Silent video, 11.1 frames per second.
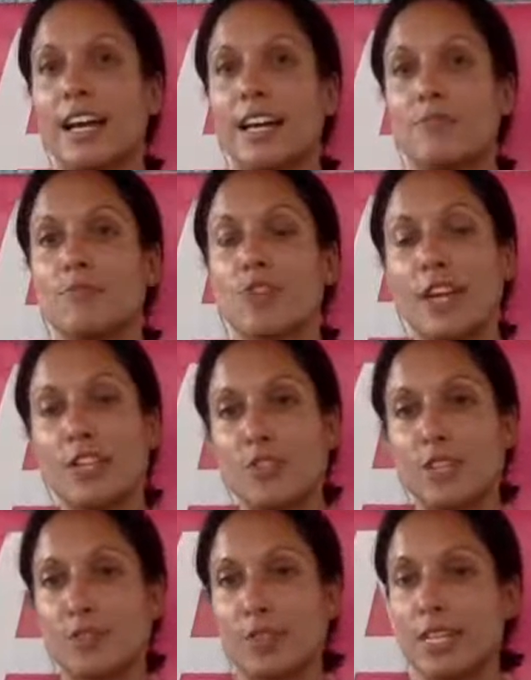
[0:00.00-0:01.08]
I tried to
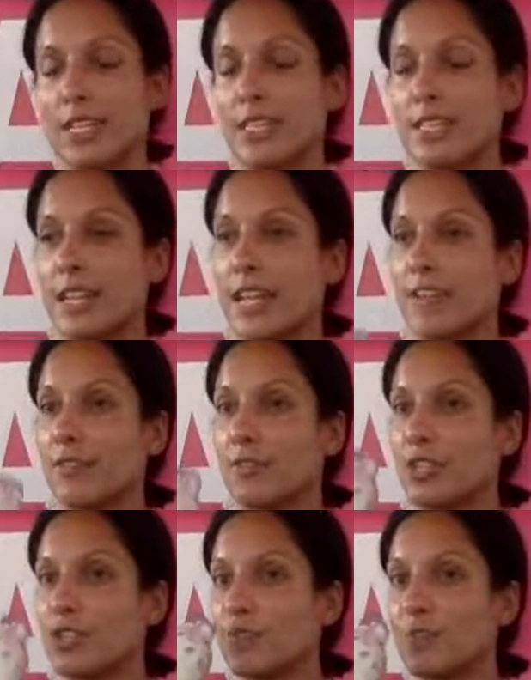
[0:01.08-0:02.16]
drink 3 of these today. I've
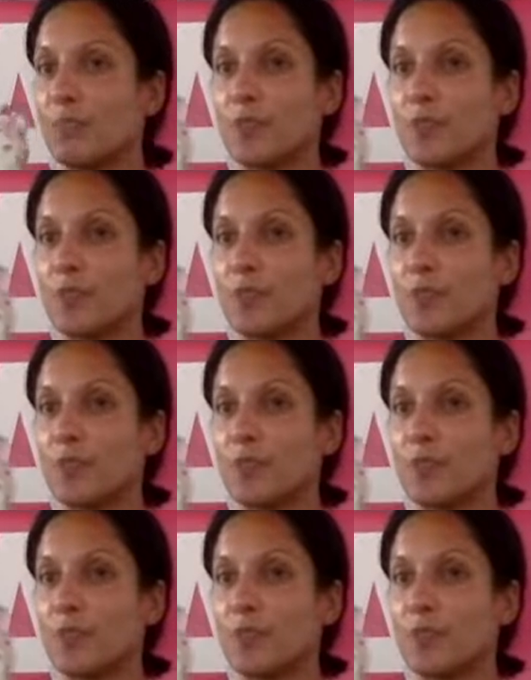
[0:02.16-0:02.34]
only